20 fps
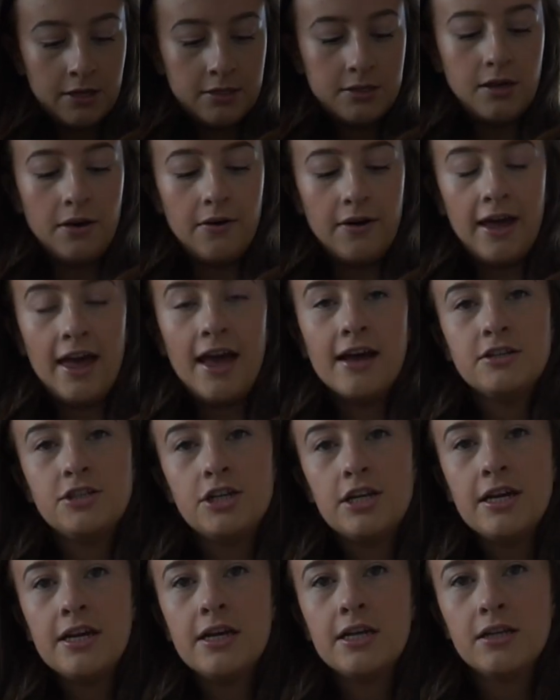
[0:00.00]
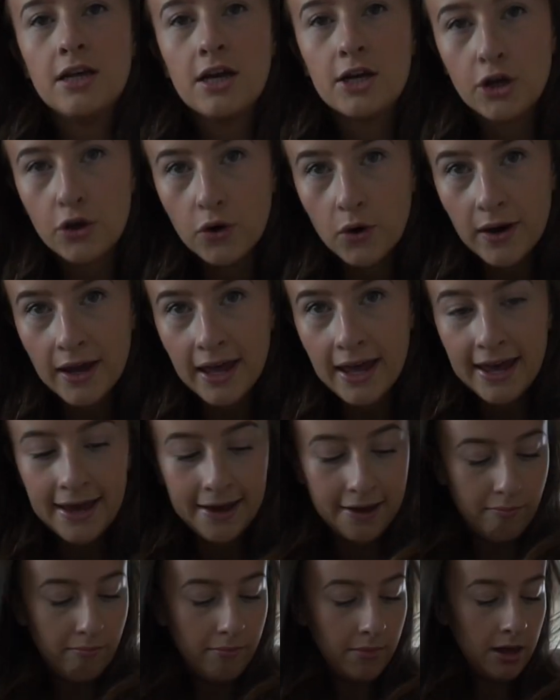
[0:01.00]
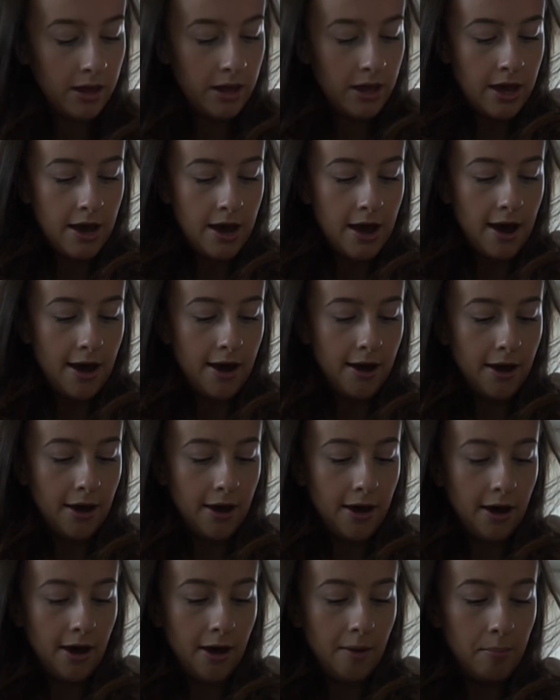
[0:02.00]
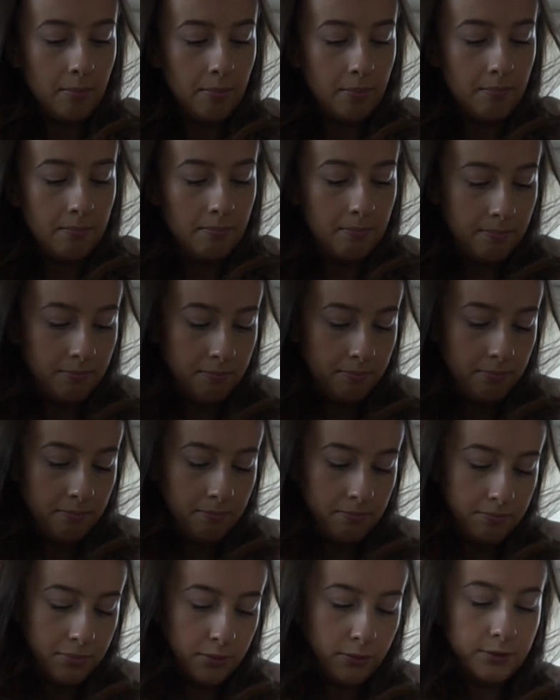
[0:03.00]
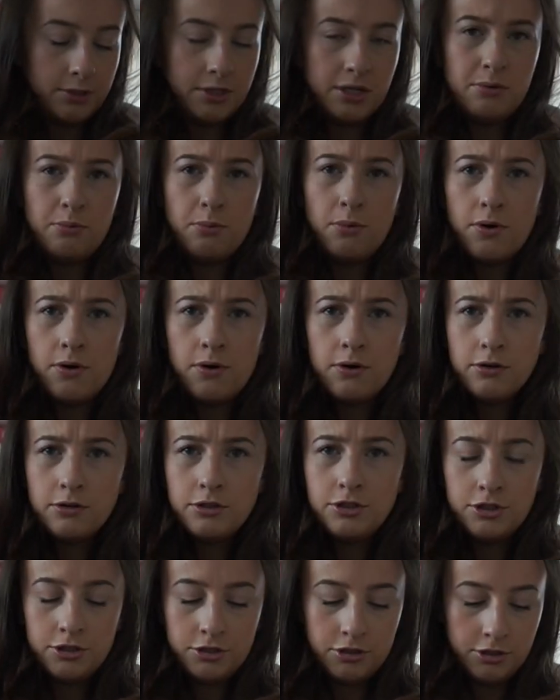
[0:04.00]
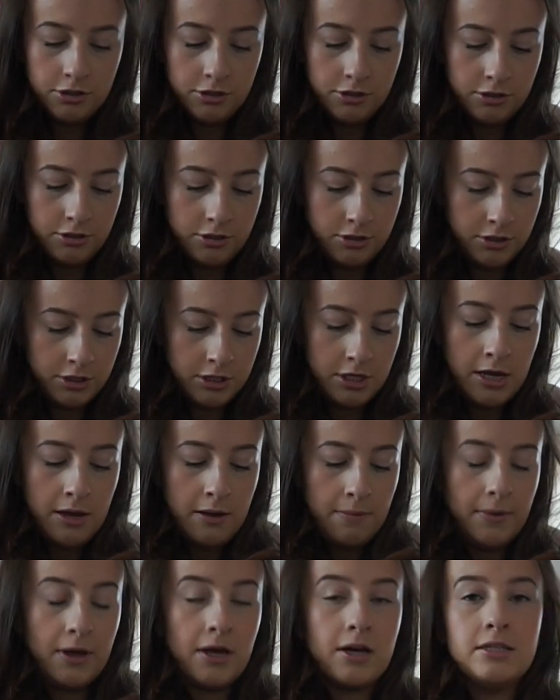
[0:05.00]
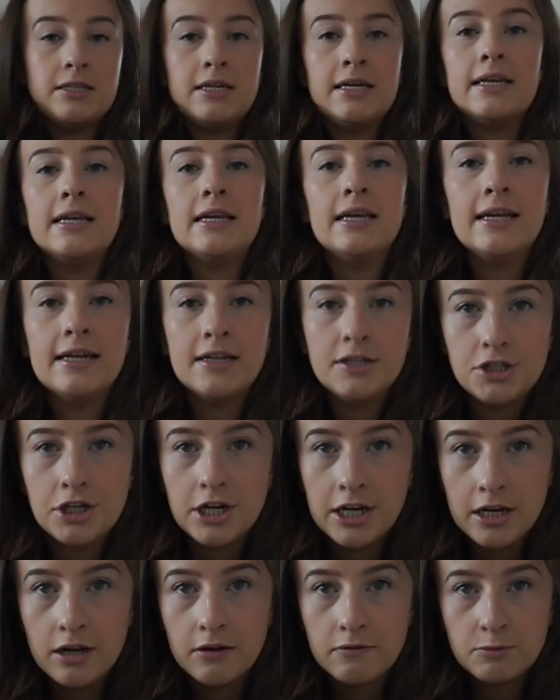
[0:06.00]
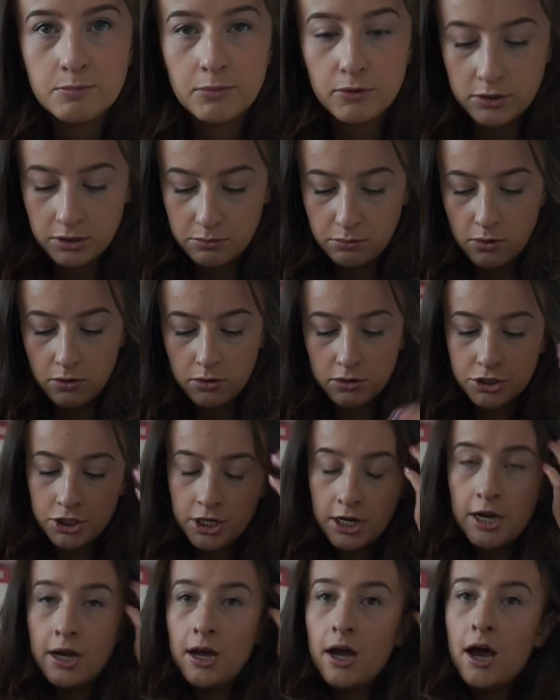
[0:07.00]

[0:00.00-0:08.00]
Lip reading: So I actually got him a body wash because he literally loves body wash.